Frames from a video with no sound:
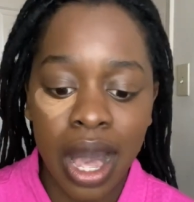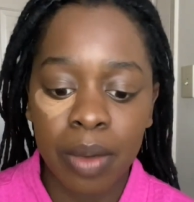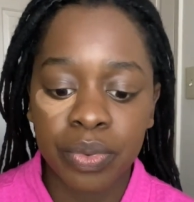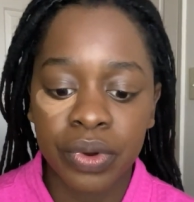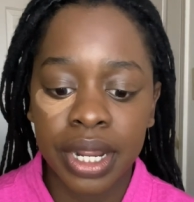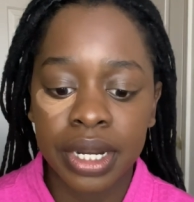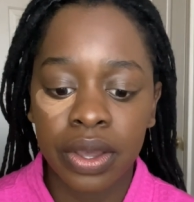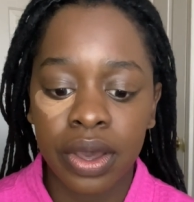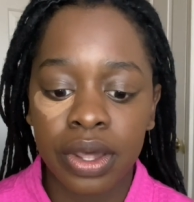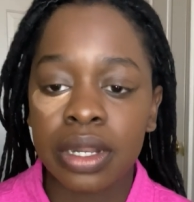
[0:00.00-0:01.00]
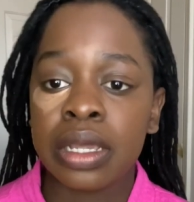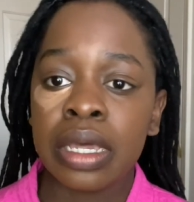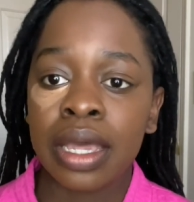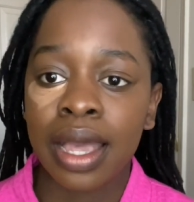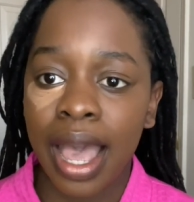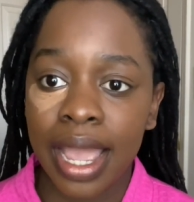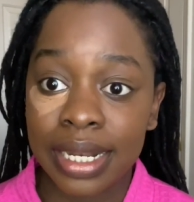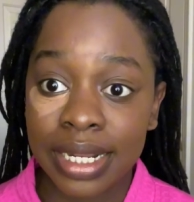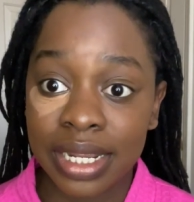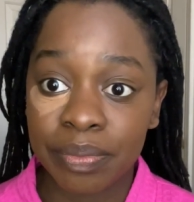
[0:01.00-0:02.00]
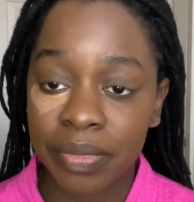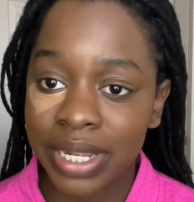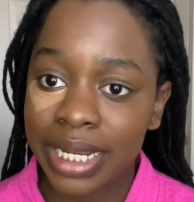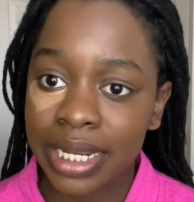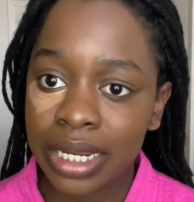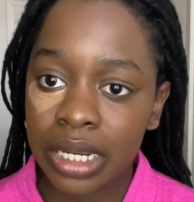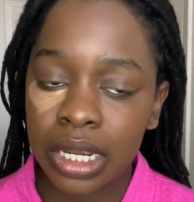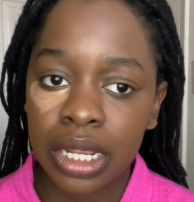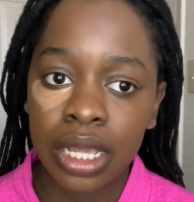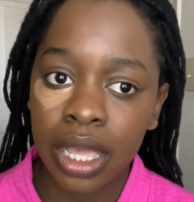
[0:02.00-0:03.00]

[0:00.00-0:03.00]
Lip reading: operating on, I need money.